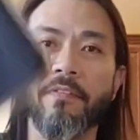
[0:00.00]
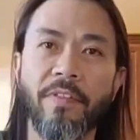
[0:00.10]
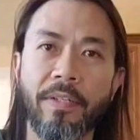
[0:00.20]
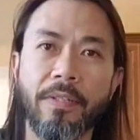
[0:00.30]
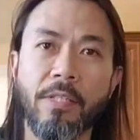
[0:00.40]
it the
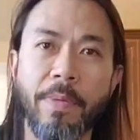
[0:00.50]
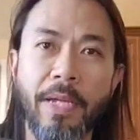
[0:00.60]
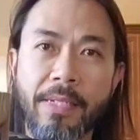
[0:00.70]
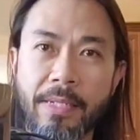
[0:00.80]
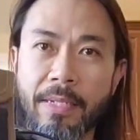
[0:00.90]
field
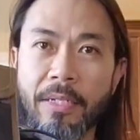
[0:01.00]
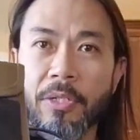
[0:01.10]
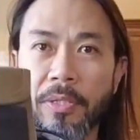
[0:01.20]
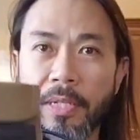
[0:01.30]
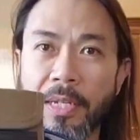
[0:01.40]
space
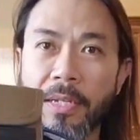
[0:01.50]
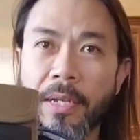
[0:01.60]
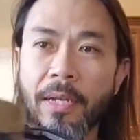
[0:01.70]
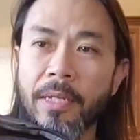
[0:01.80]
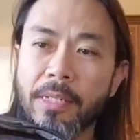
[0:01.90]
initially.
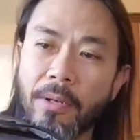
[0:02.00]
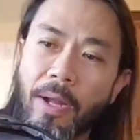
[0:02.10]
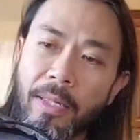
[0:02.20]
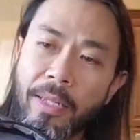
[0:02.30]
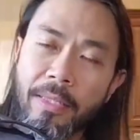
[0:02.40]

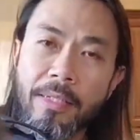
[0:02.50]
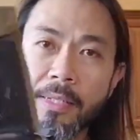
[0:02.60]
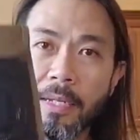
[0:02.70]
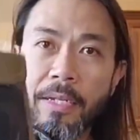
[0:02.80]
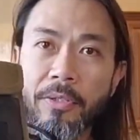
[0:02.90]
So I like
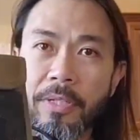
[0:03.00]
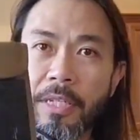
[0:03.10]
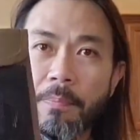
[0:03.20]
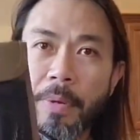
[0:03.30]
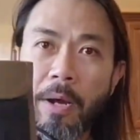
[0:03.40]
this thing. I usually
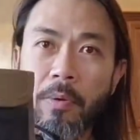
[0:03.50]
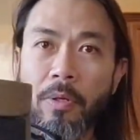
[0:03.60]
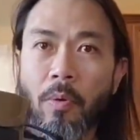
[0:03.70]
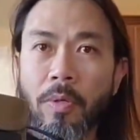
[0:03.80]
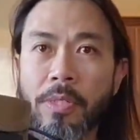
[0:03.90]
keep
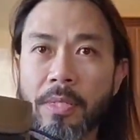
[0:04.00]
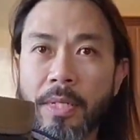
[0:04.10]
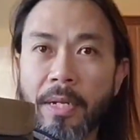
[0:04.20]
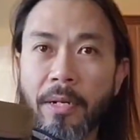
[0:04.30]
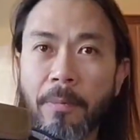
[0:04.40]
power cords
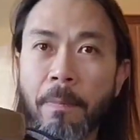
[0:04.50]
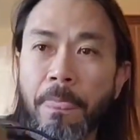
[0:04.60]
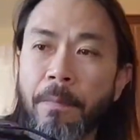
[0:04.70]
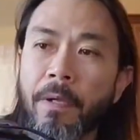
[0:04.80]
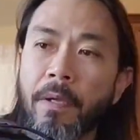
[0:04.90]
in here.
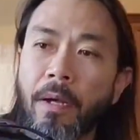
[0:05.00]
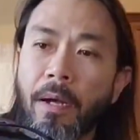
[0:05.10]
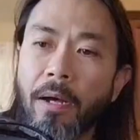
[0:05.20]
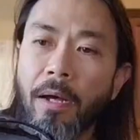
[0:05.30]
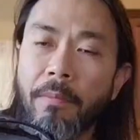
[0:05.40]

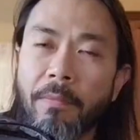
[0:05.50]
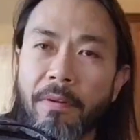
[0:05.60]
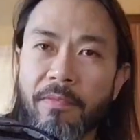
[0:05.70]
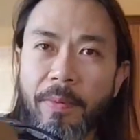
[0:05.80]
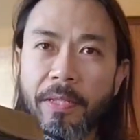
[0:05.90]

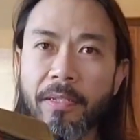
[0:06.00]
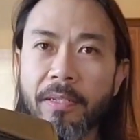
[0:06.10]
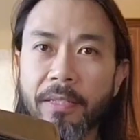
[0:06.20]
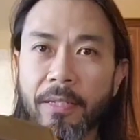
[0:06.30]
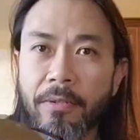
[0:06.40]
My
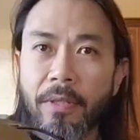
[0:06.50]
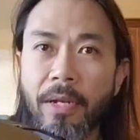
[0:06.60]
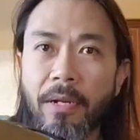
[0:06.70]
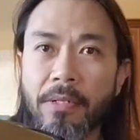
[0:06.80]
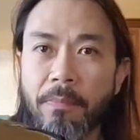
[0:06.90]
little clicker
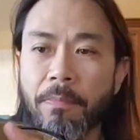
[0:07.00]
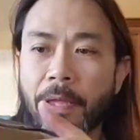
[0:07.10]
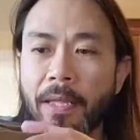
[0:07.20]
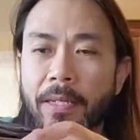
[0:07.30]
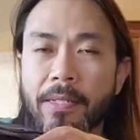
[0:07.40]
there, some
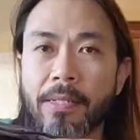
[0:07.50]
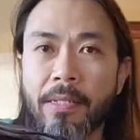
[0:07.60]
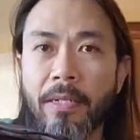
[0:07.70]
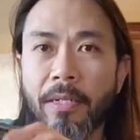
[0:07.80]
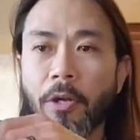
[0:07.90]

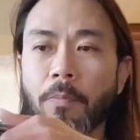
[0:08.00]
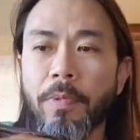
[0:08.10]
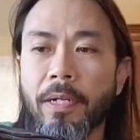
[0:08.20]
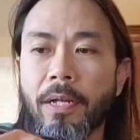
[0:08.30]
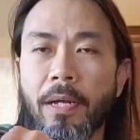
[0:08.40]
pens. You can
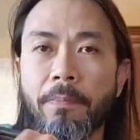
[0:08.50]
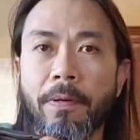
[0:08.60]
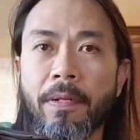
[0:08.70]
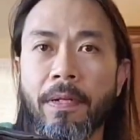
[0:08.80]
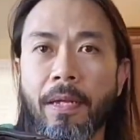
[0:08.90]
open it up
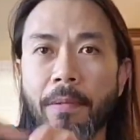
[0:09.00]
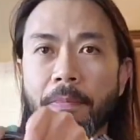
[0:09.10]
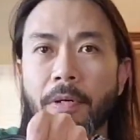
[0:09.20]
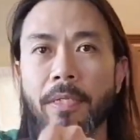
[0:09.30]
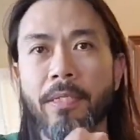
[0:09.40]

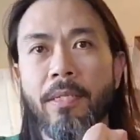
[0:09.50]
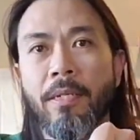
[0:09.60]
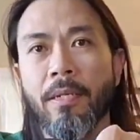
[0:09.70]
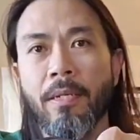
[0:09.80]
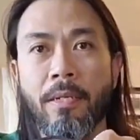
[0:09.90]
and put,
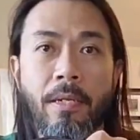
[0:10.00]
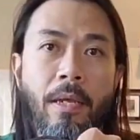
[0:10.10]
I